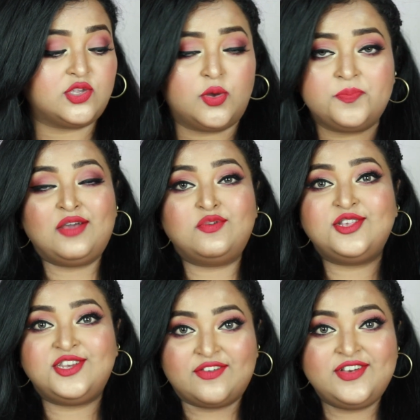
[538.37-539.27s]
So I
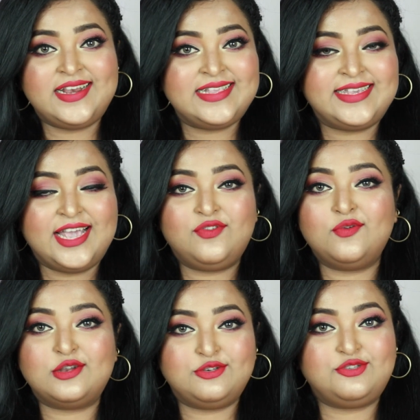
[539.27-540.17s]
would definitely say, if
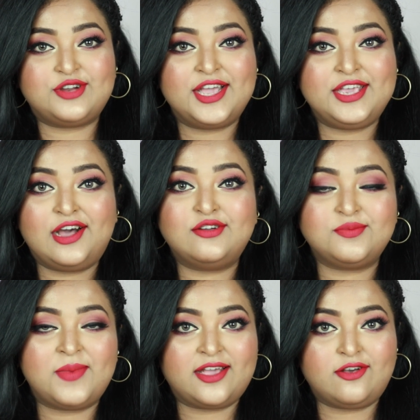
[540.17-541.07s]
you want to try
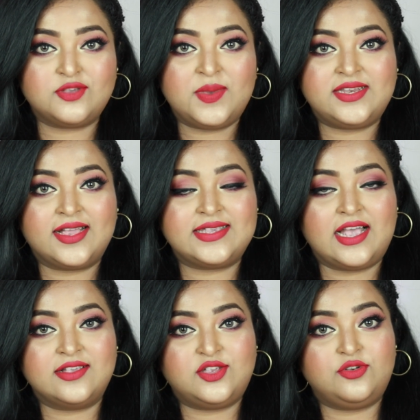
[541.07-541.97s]
out MAC Cosmetics
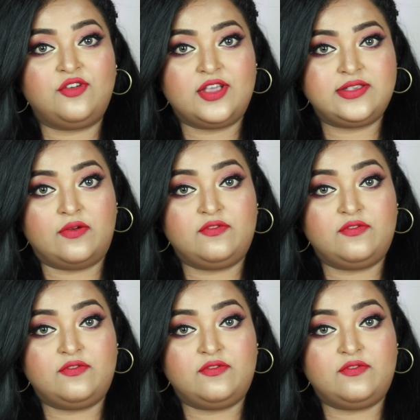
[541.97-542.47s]
Studio Fix